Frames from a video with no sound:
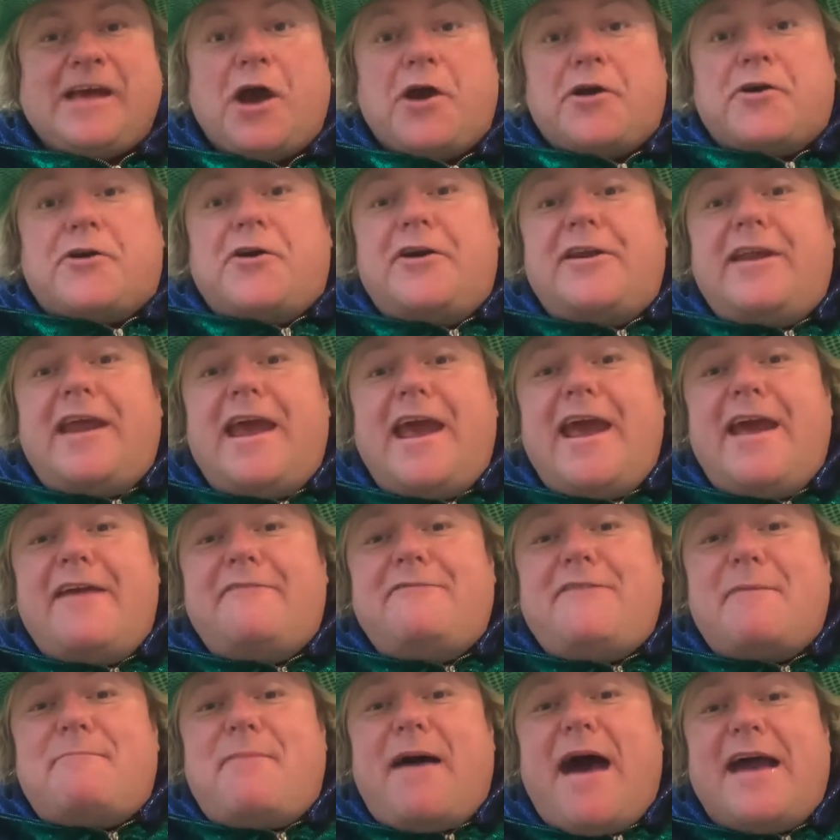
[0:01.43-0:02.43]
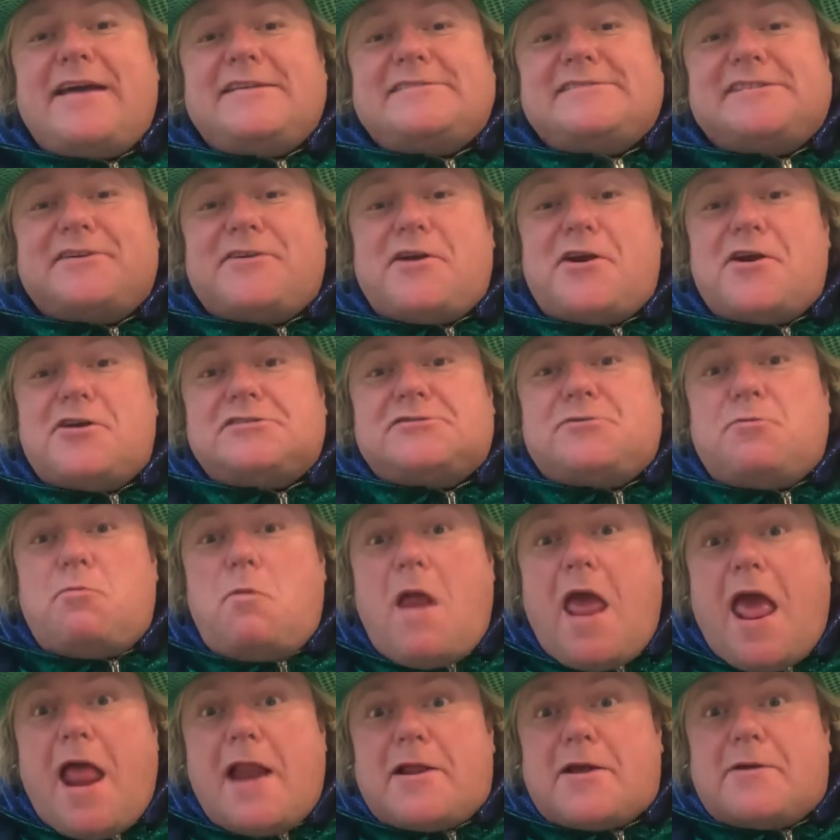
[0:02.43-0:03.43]
Good evening, boys and girls.
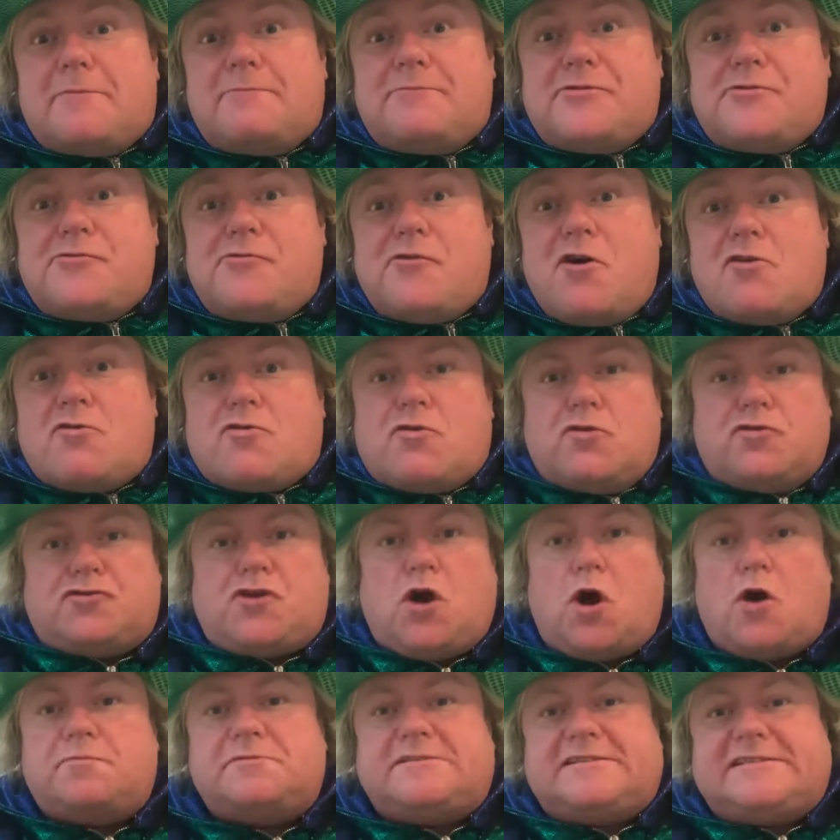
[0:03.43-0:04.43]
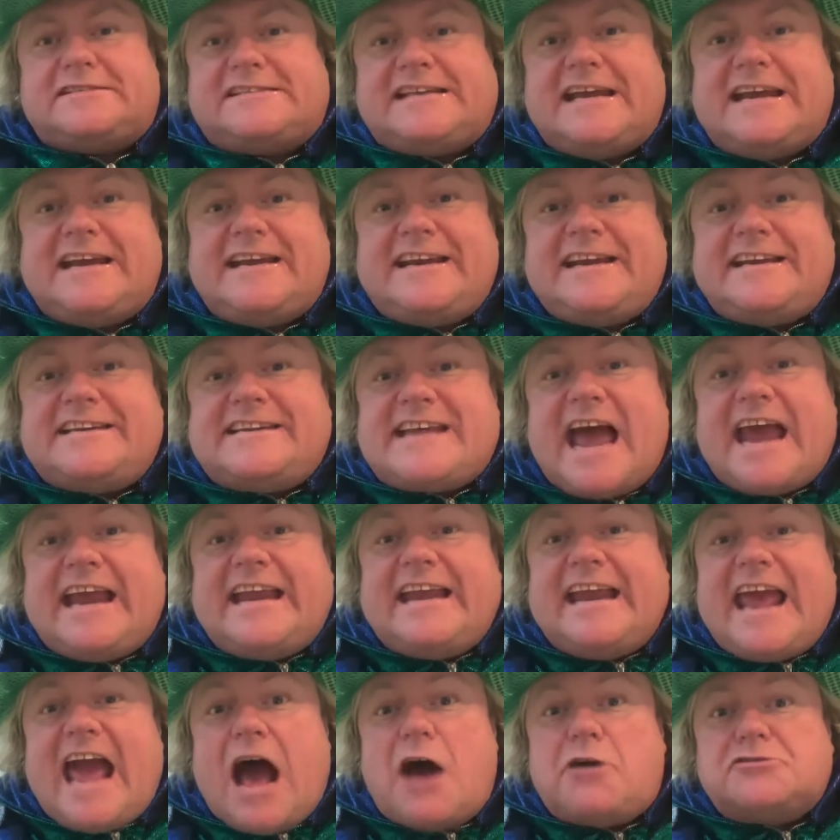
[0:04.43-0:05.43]
Welcome to Uncle Tubz's Teeny
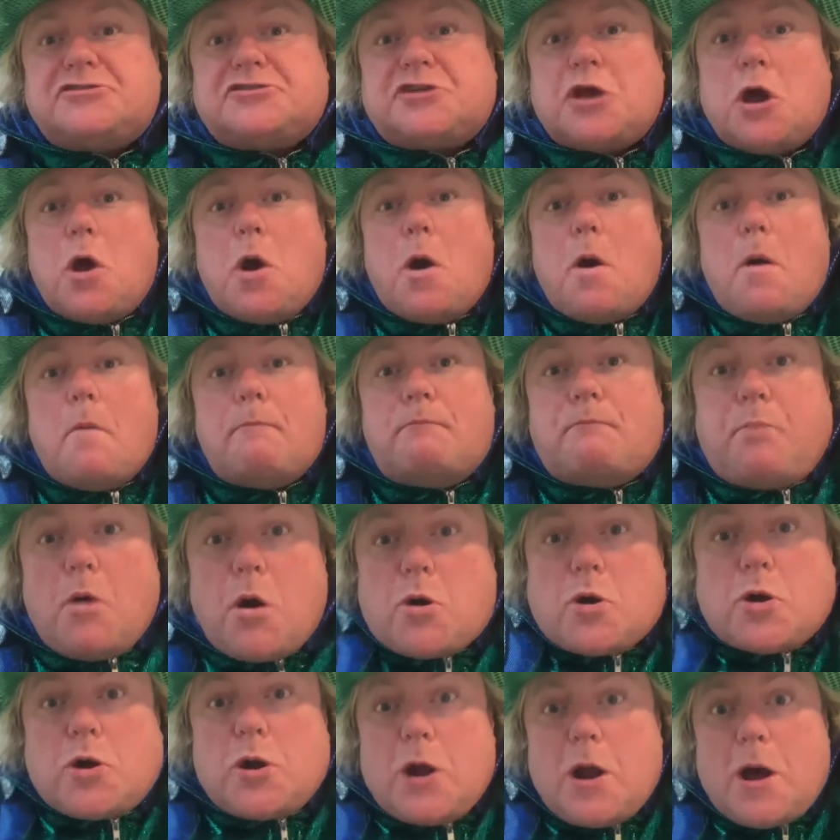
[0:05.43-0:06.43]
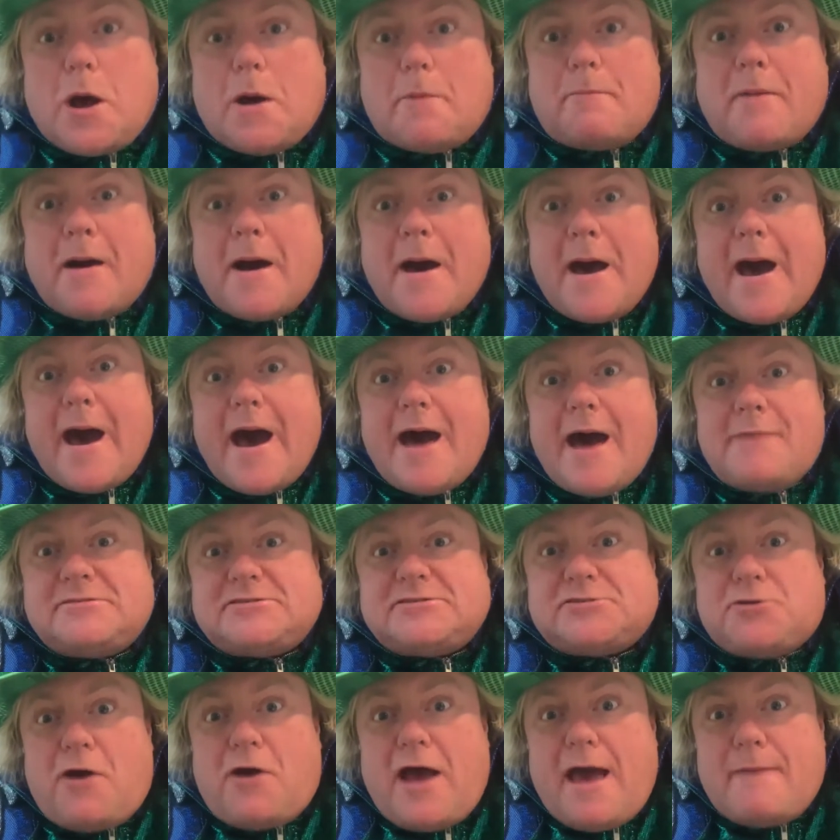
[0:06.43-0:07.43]
Tiny House Book Club. I'm
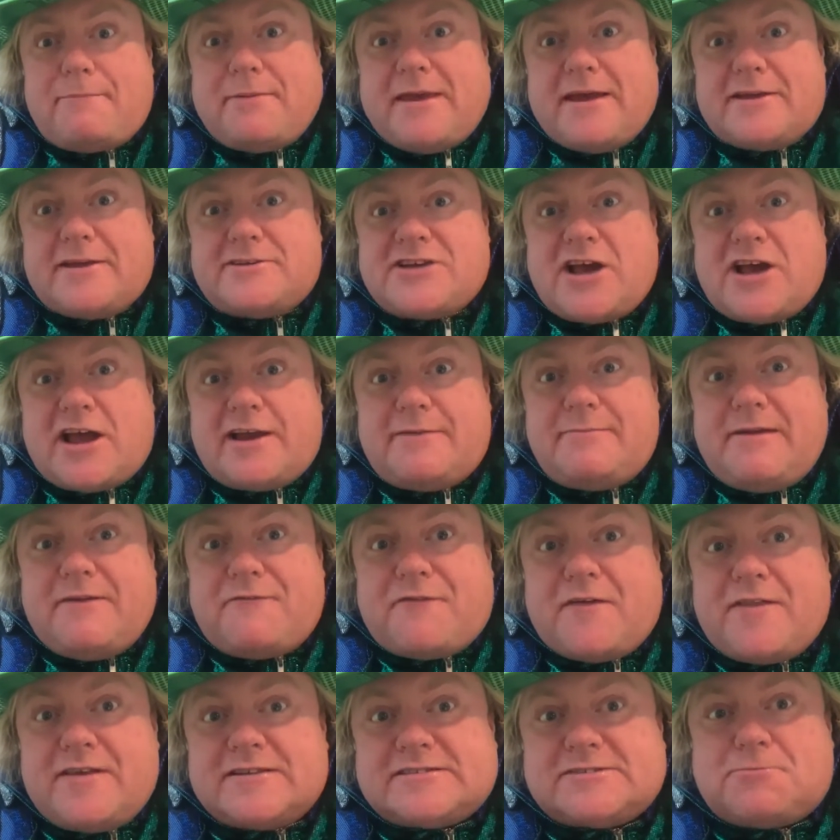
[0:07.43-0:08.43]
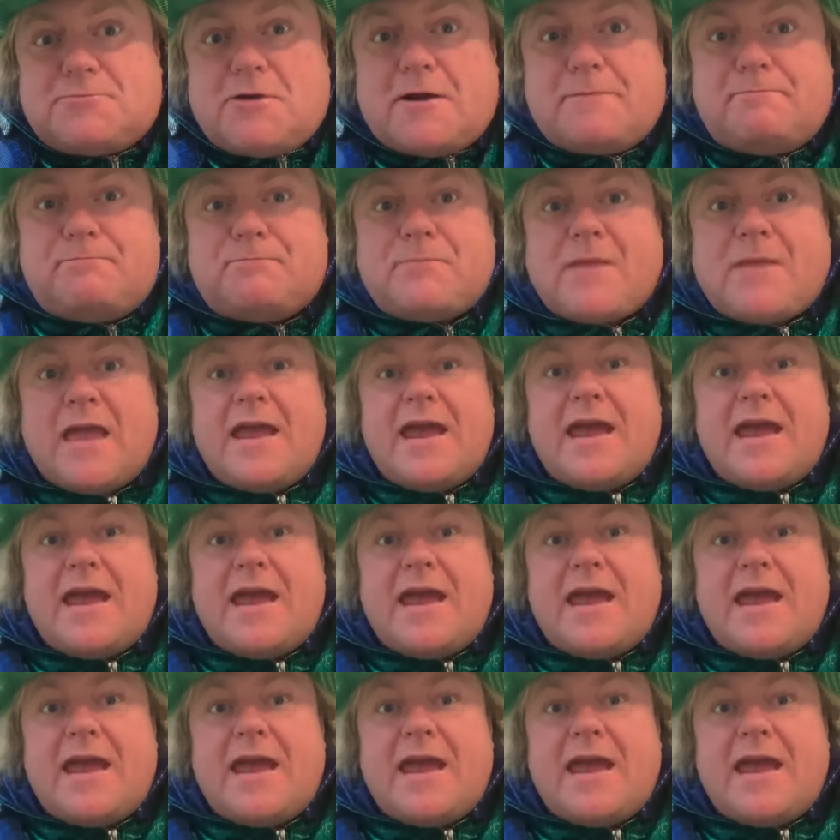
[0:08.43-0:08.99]
so happy you joined me for this one.